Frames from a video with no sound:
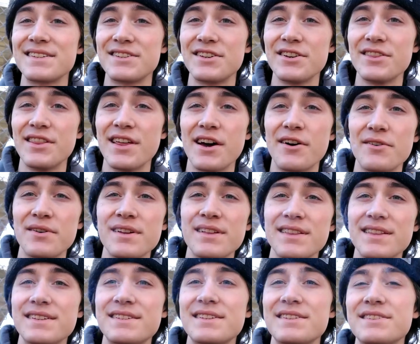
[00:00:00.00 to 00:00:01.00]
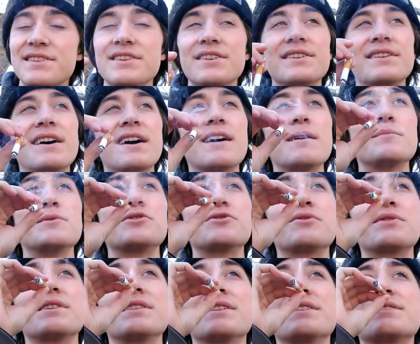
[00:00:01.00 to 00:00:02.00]
is good though. This is good. I'm
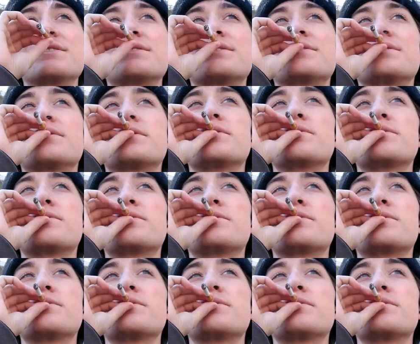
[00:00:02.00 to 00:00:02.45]
enjoying this.